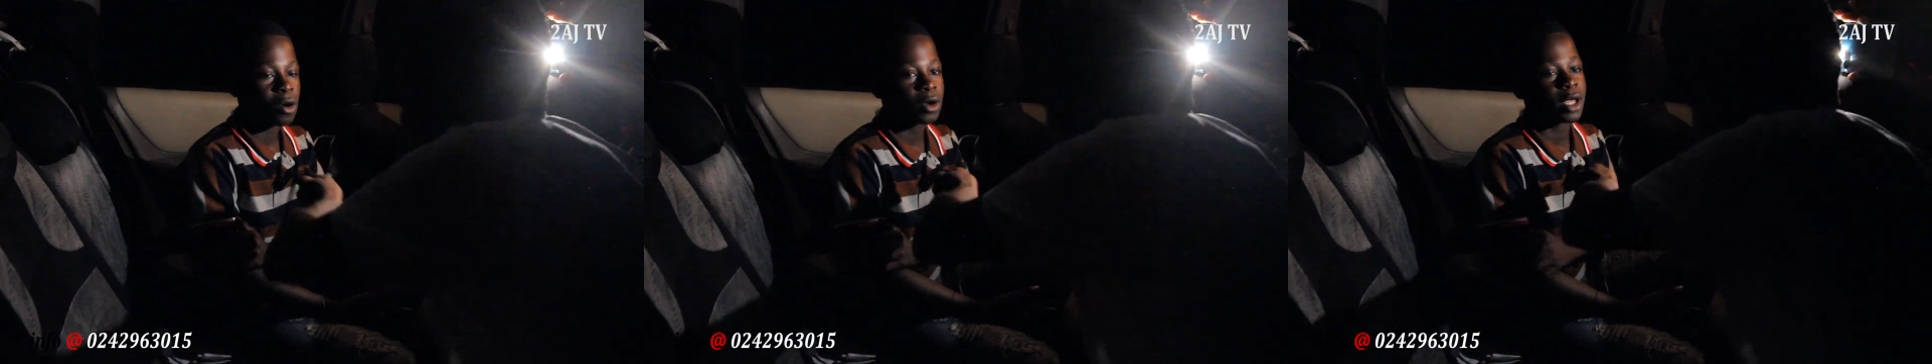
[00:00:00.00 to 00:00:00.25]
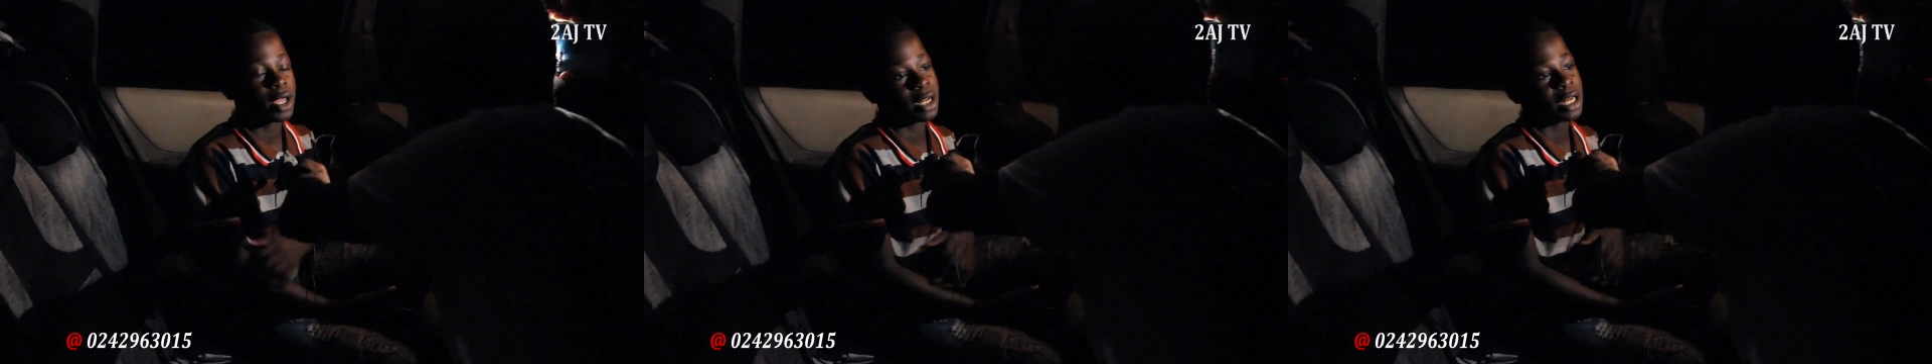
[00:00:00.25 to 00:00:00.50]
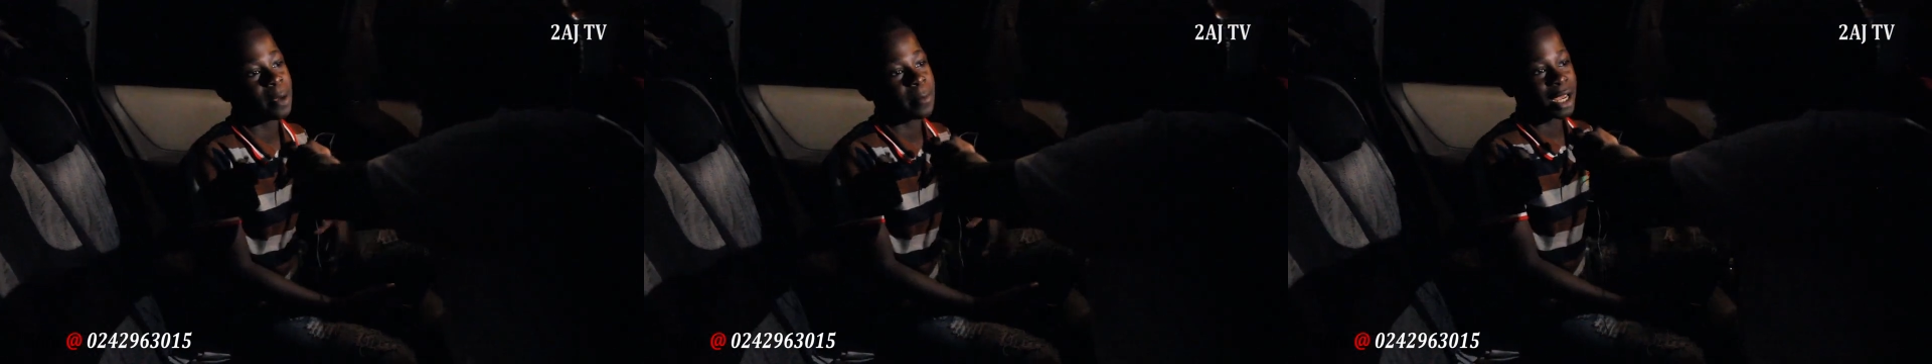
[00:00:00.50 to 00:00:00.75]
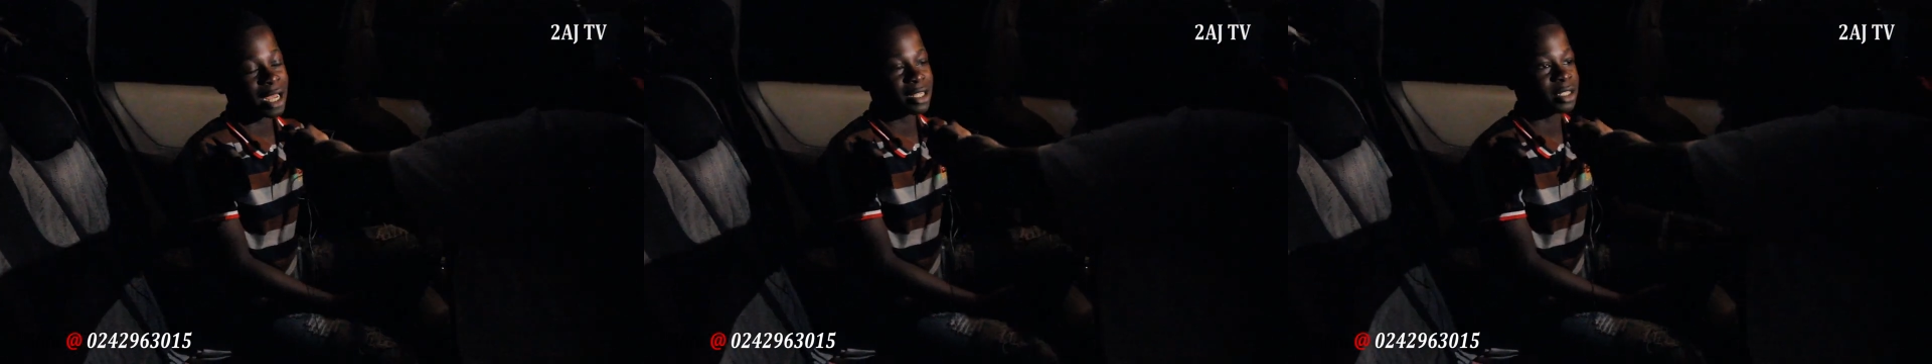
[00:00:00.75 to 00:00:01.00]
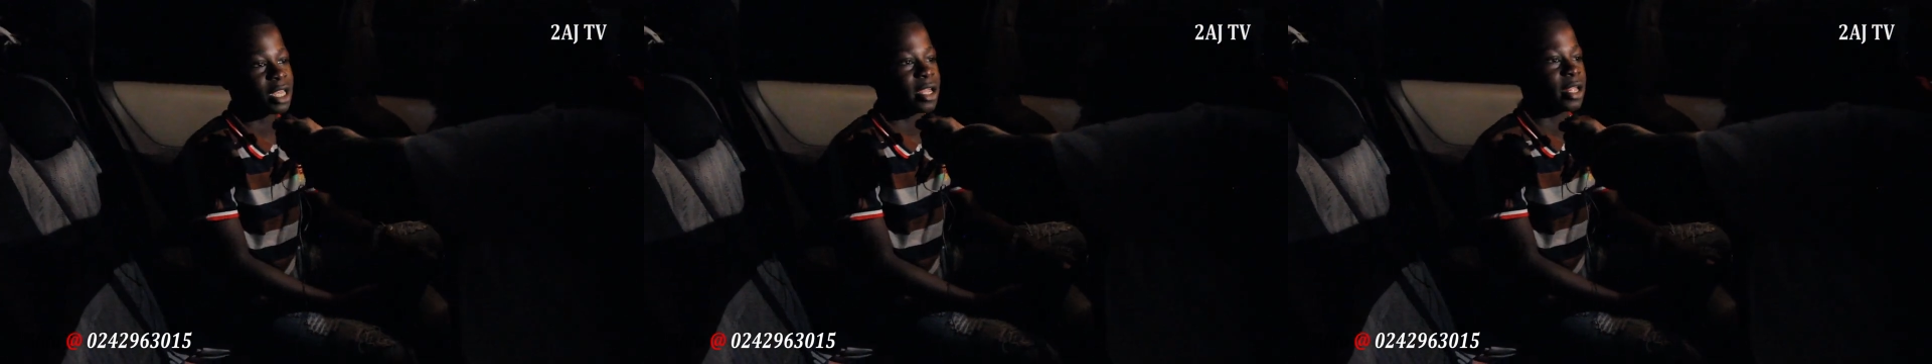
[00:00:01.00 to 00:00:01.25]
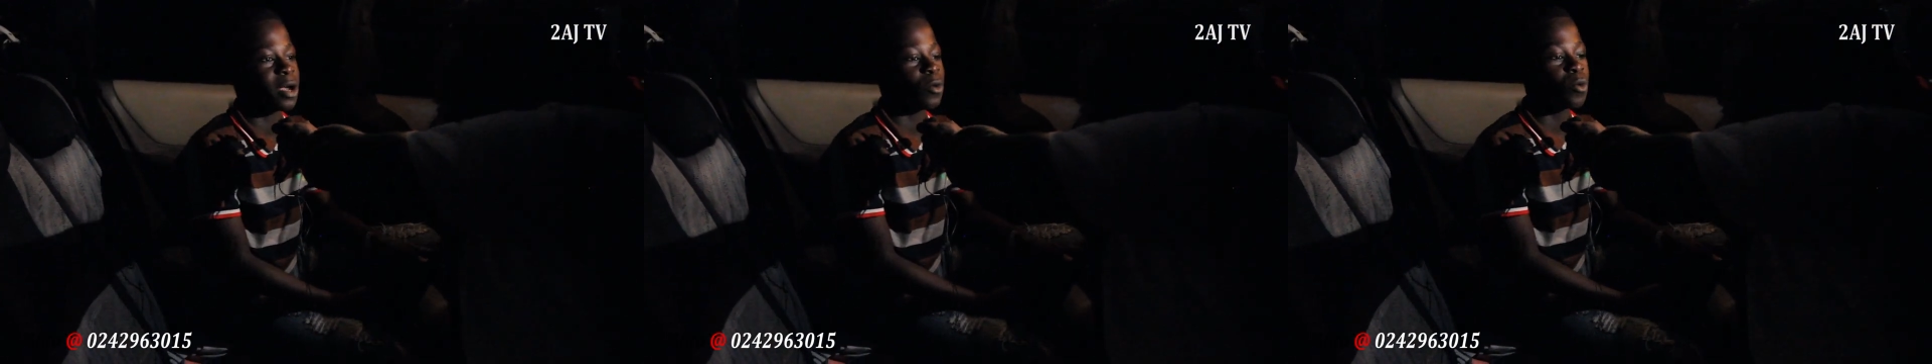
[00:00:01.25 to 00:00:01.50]
Okay, now make us
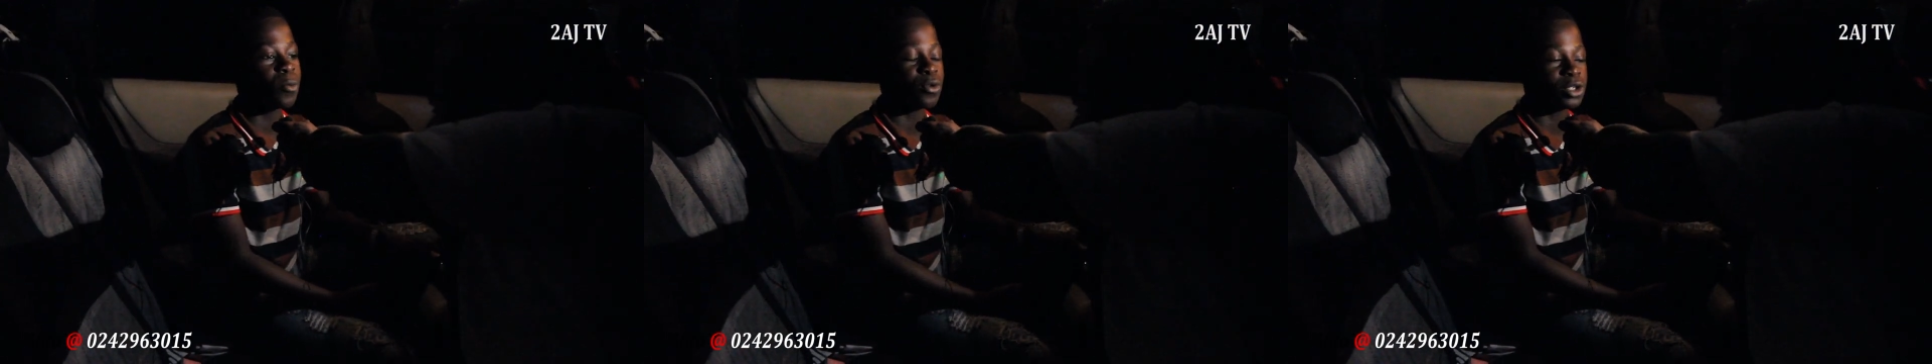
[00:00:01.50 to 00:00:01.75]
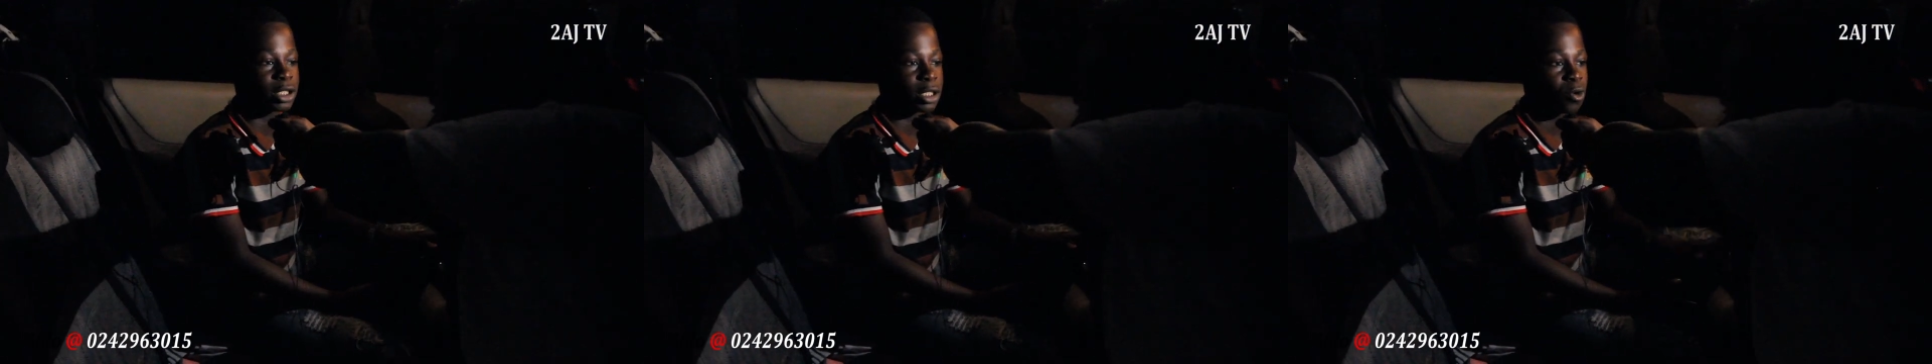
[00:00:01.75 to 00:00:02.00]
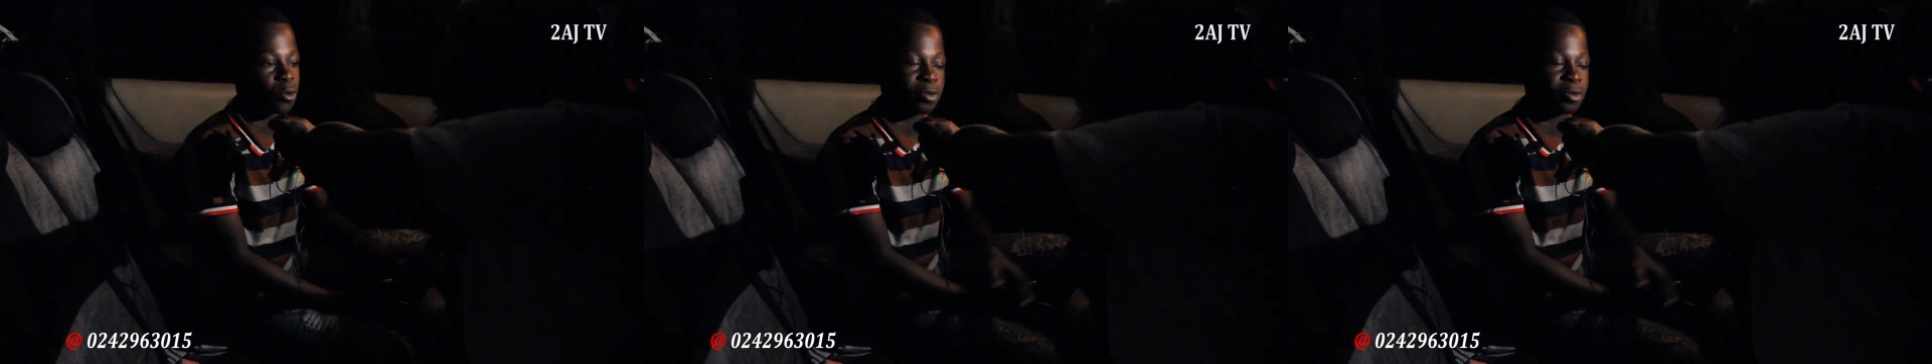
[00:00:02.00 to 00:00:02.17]
say, young Coupon show,